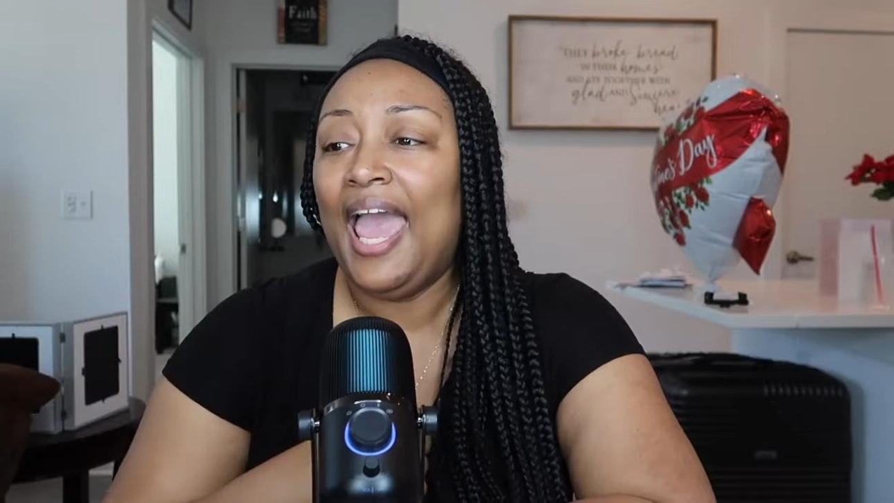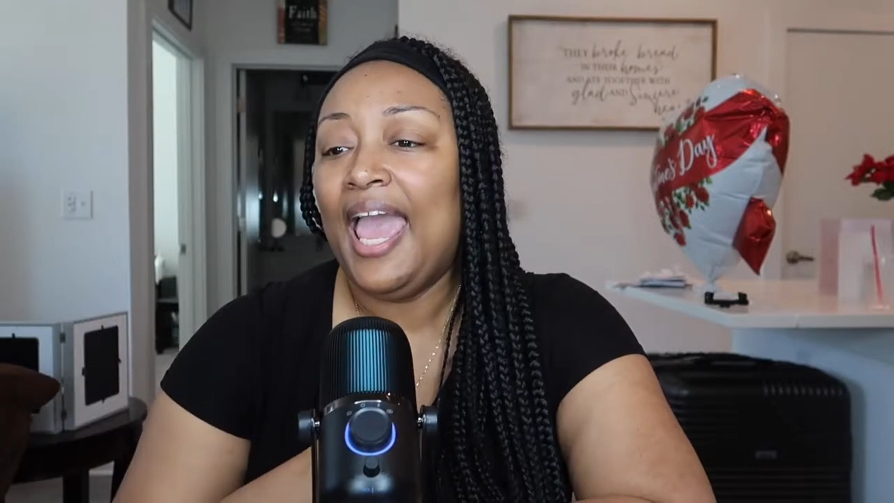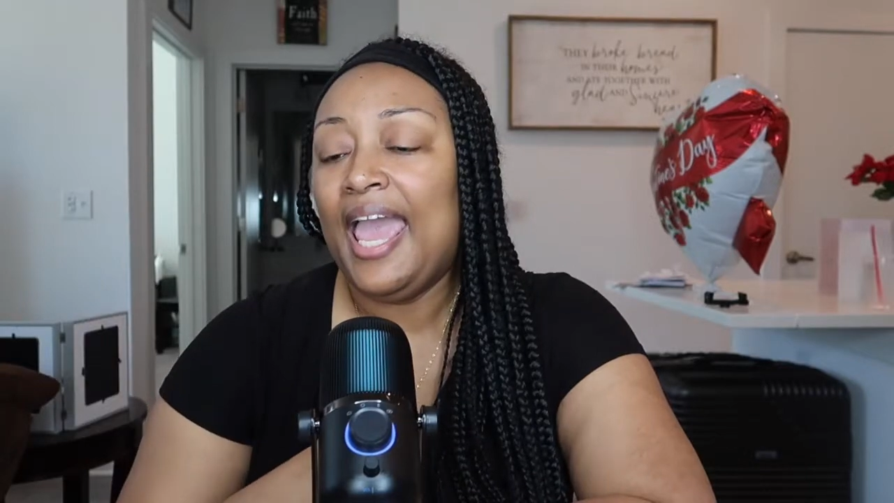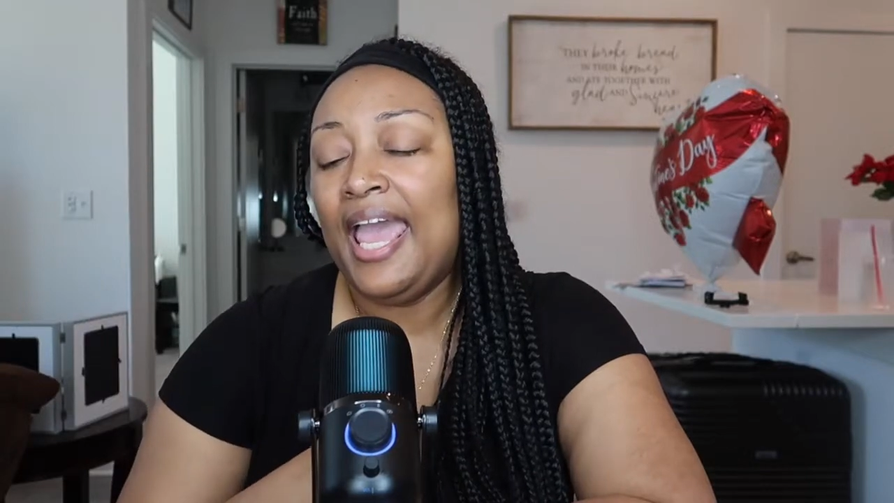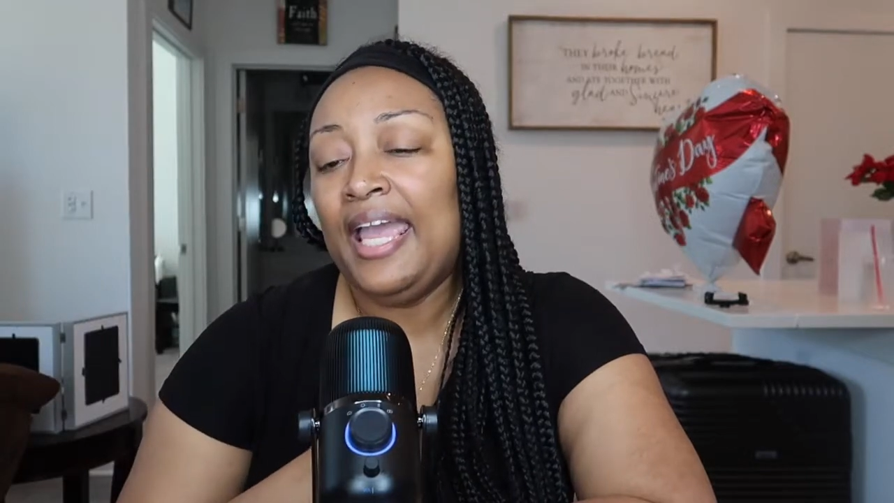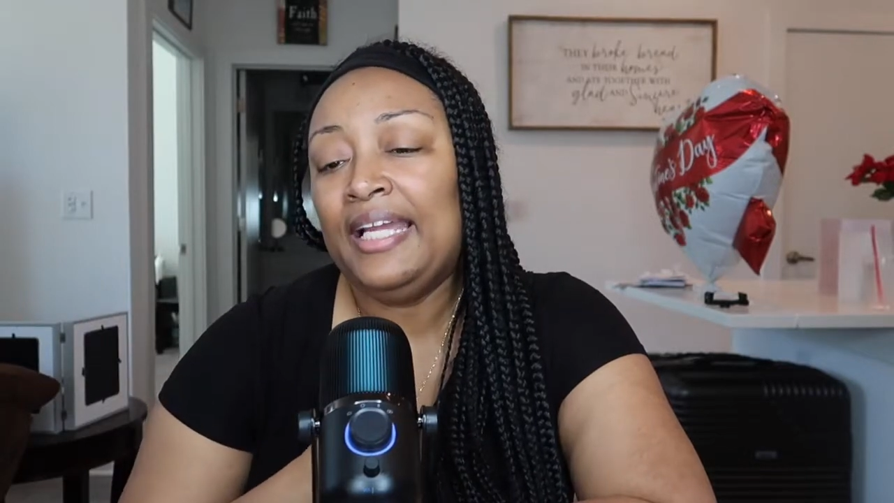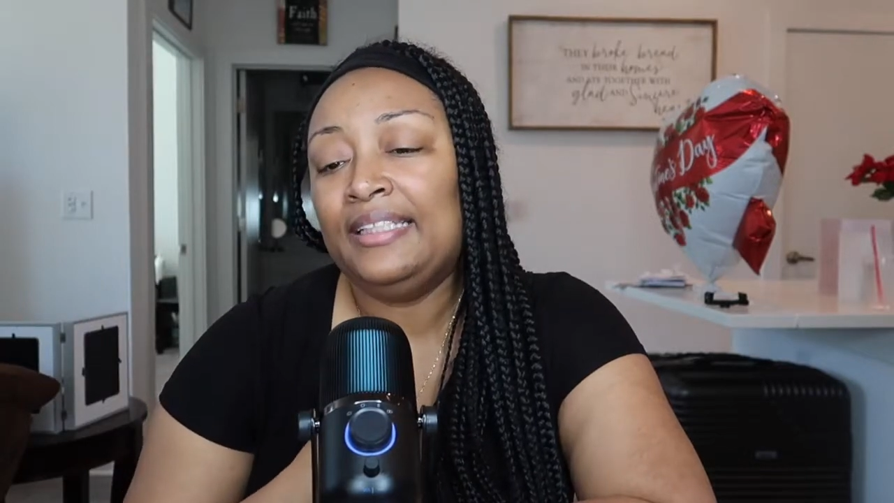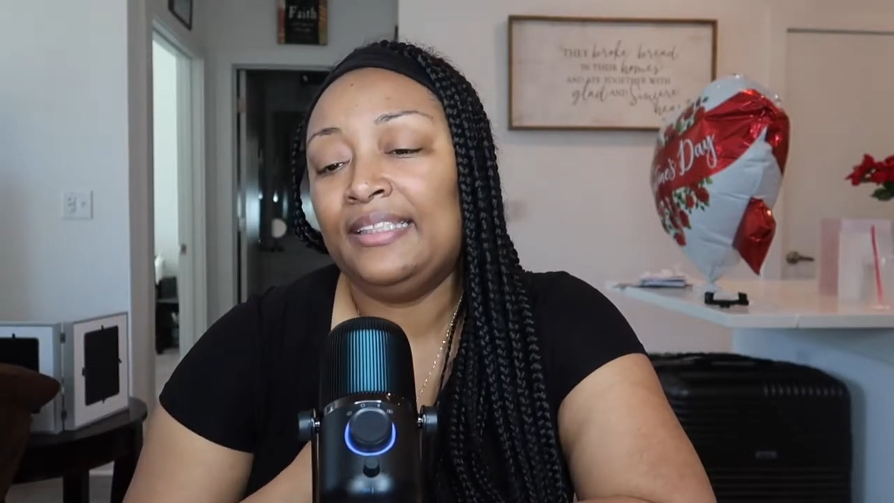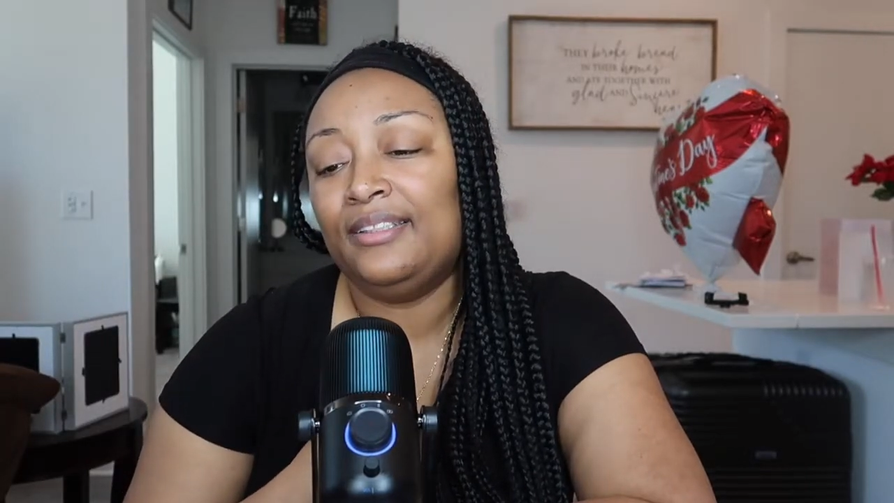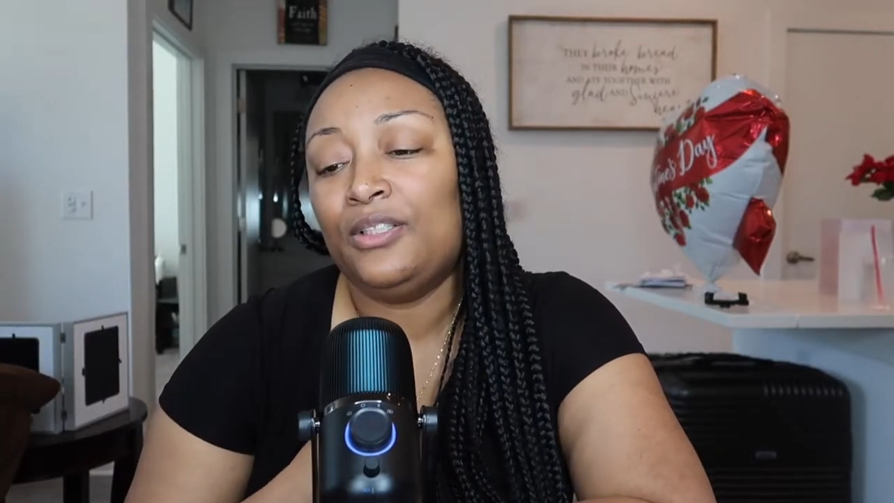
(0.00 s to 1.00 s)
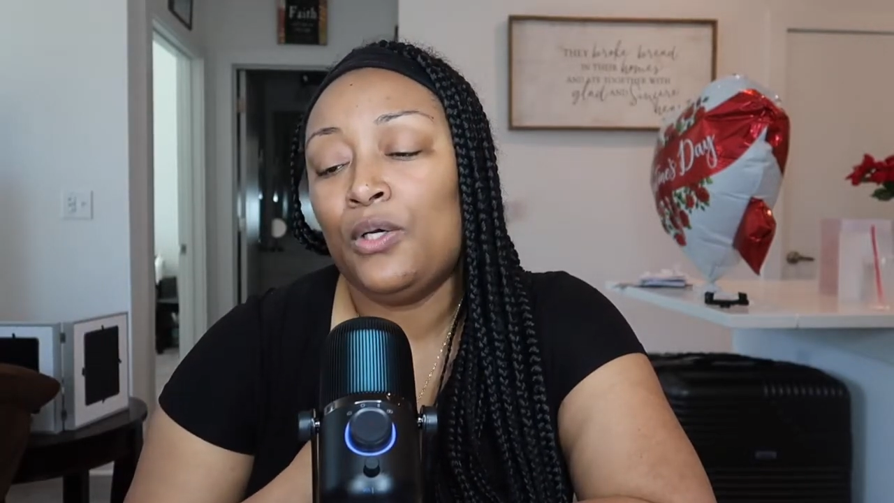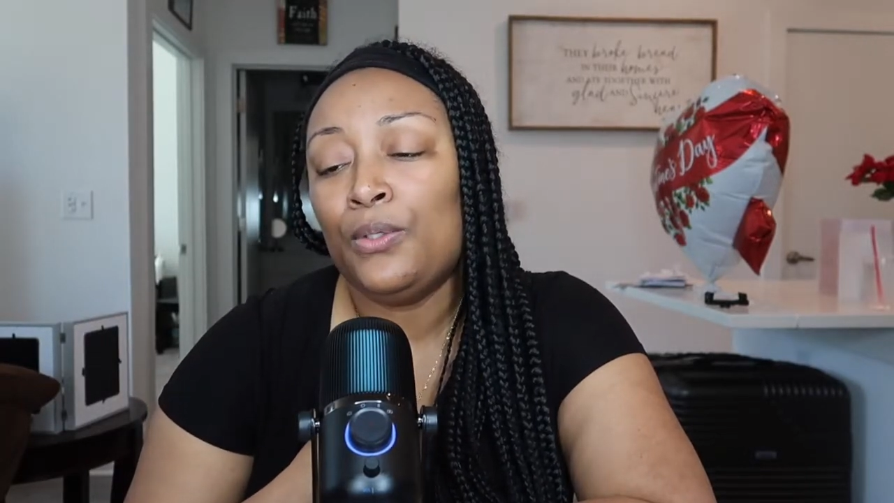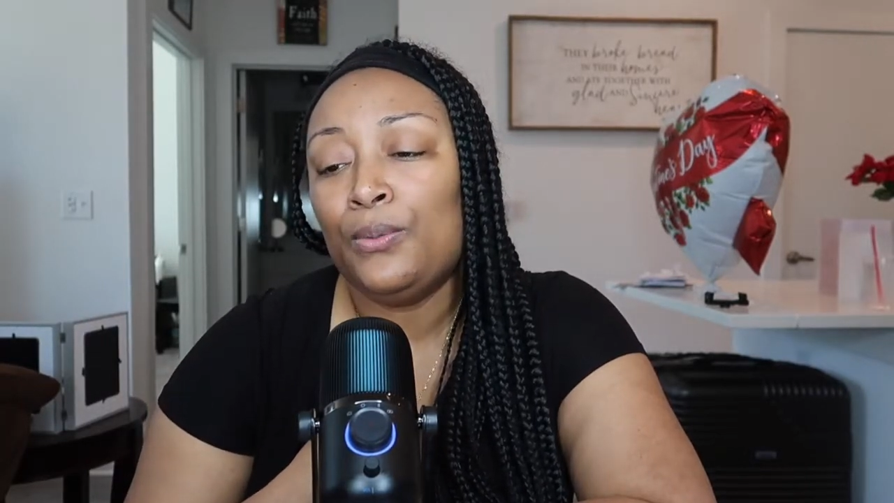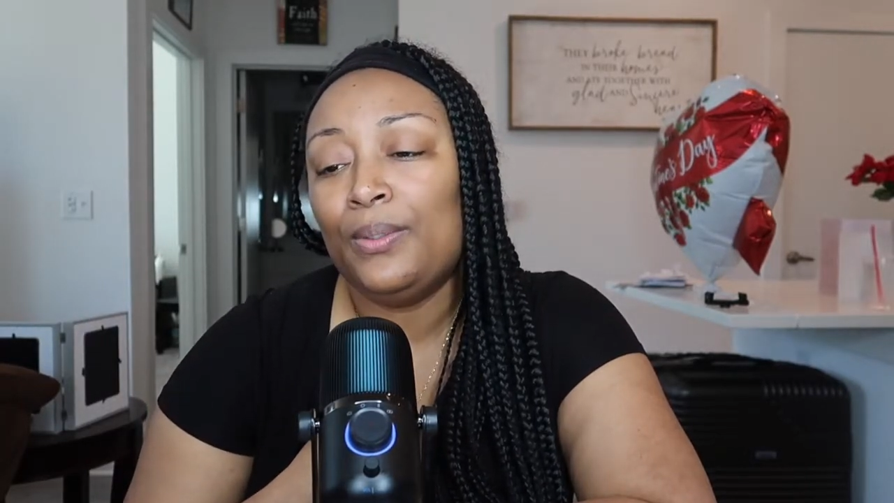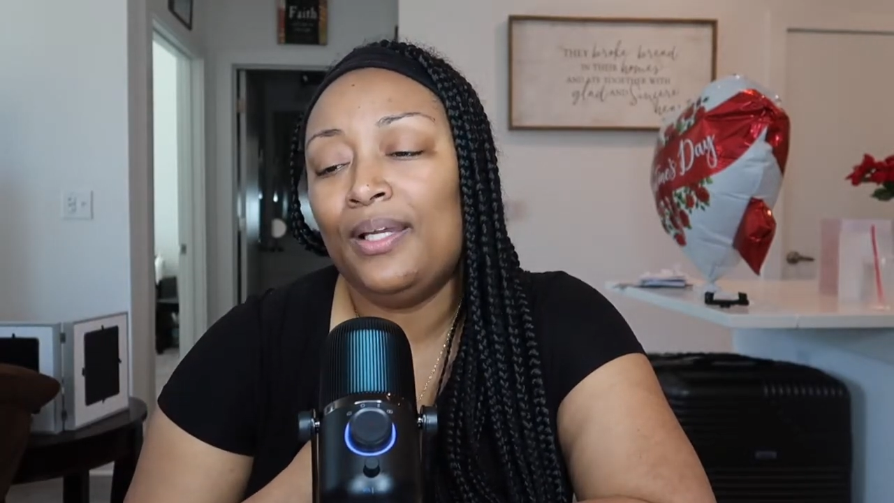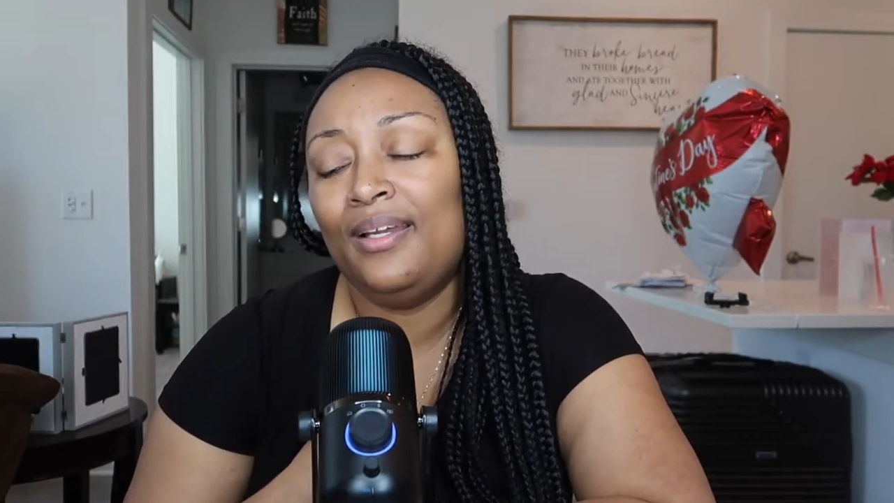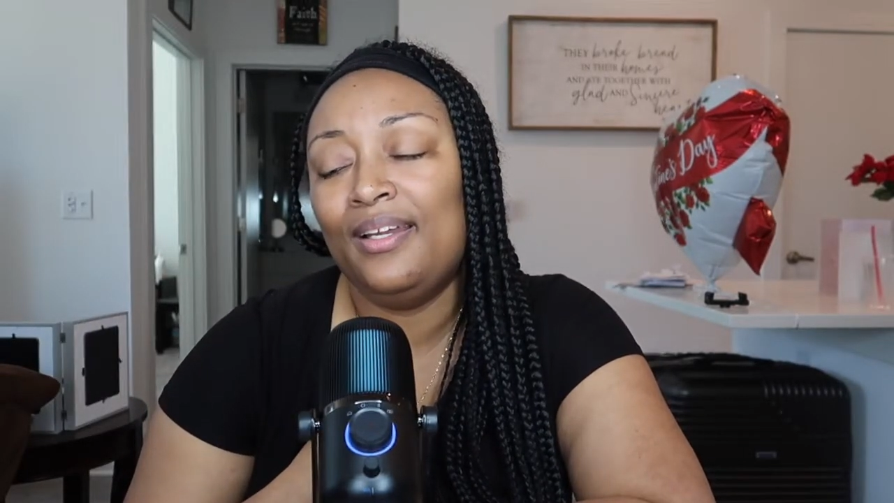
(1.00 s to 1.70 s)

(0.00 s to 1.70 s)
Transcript: And so